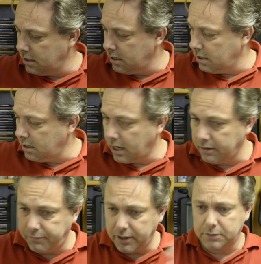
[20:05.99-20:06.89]

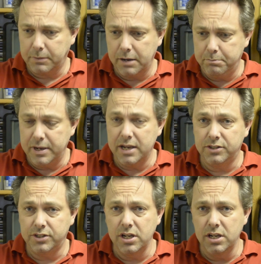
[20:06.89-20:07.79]
I fixed my
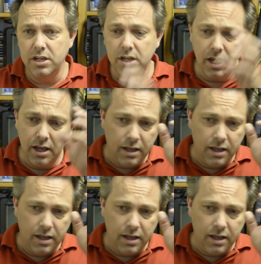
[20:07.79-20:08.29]
PC,